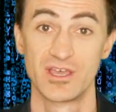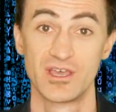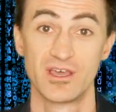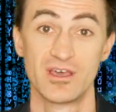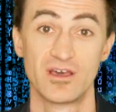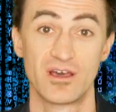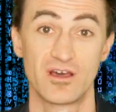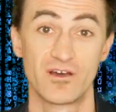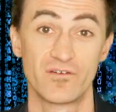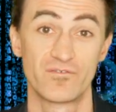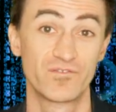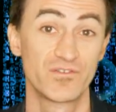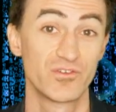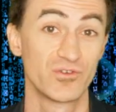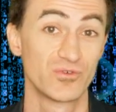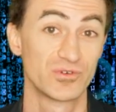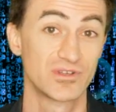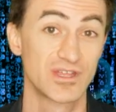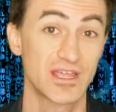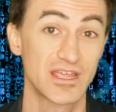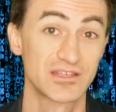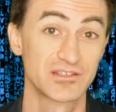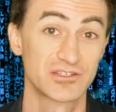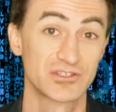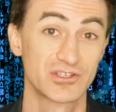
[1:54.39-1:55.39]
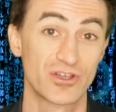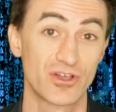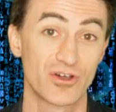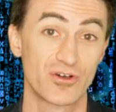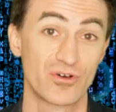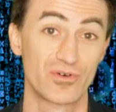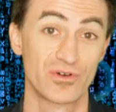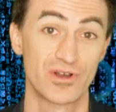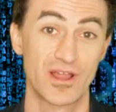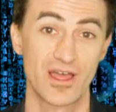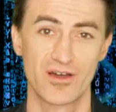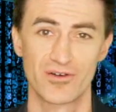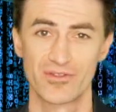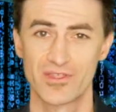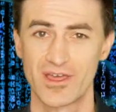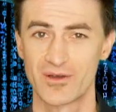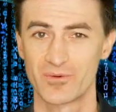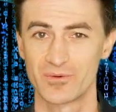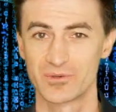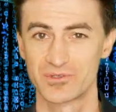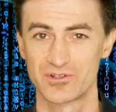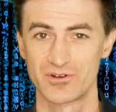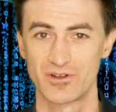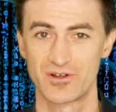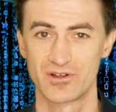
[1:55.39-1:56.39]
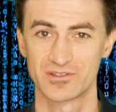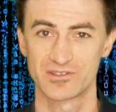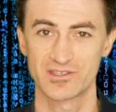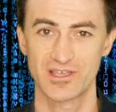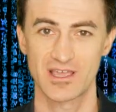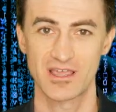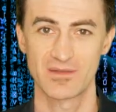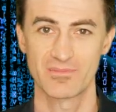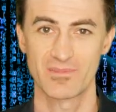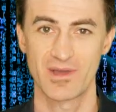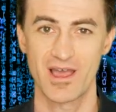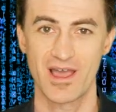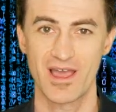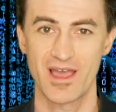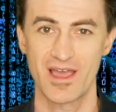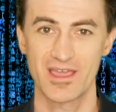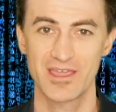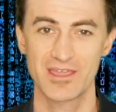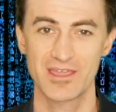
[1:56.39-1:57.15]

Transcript: a few days ago, and how that was an all-time high.